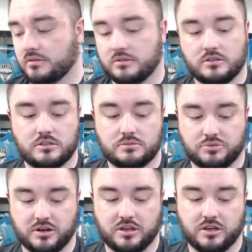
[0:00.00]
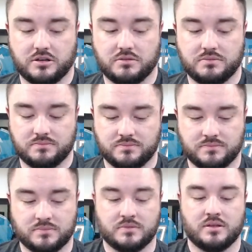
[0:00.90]
This is pretty good.
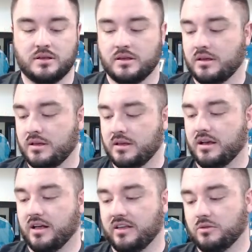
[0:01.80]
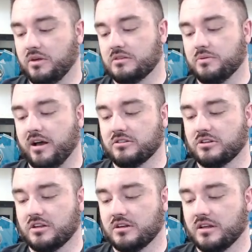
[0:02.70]
I like the way this pile's
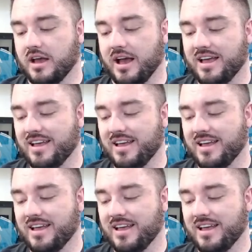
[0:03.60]
looking. Uh,